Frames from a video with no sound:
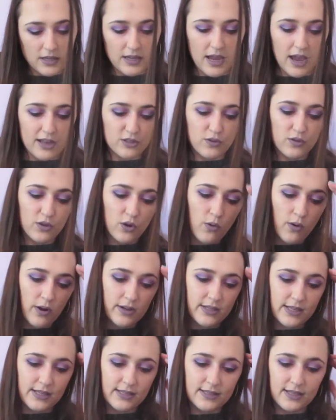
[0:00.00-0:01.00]
Yeah, so the
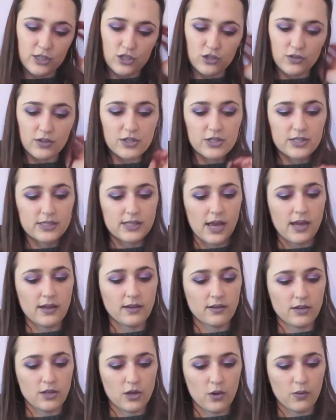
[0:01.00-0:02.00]
chorus is essentially just
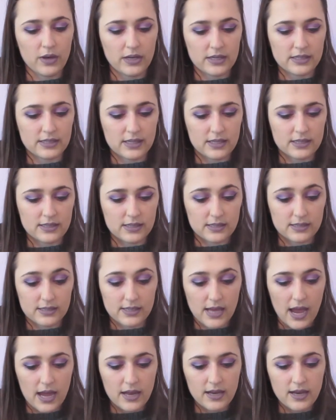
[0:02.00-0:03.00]
saying, you know, innocence is
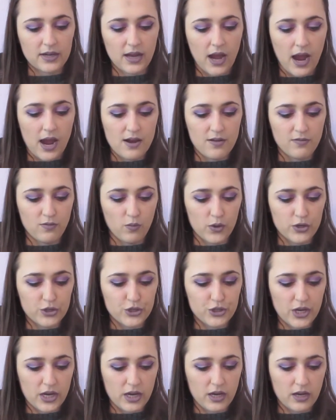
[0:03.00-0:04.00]
dead, and kind of
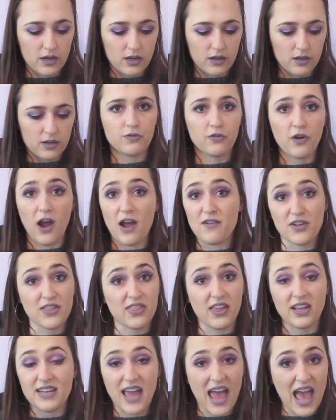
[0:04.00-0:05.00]
wishing for
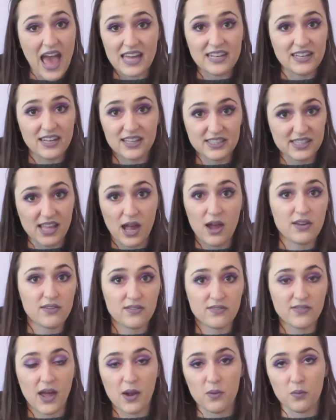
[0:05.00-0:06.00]
everything to end. It's
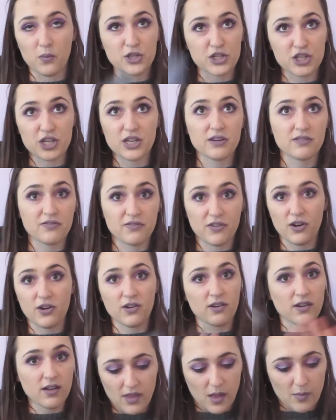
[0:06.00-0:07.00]
that wishing
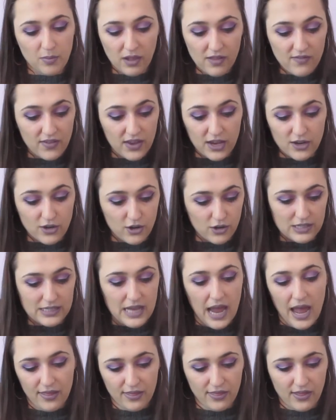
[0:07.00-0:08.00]
for oblivion or
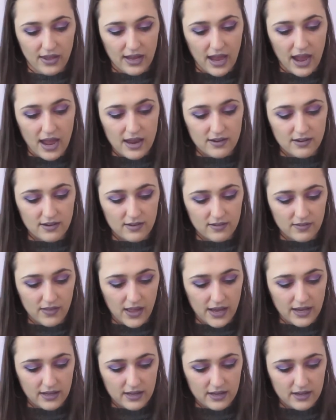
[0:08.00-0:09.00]
death again,
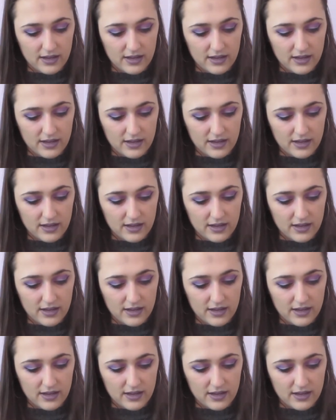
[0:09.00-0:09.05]
like,